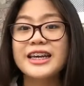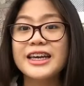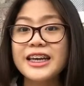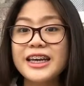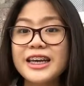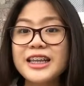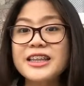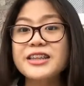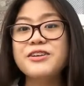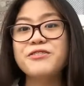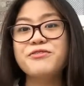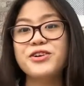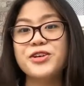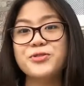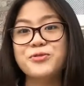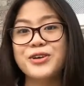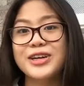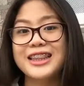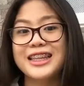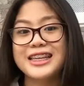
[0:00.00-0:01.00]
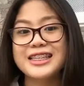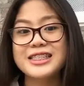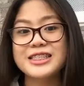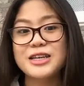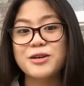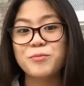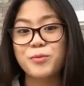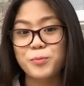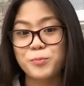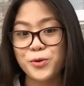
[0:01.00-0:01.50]
the
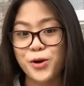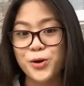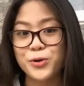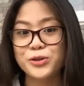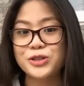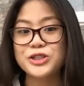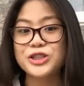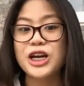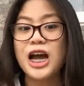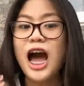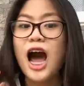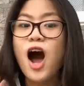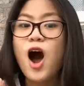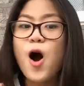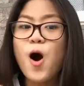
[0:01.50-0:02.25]
individualistic approach,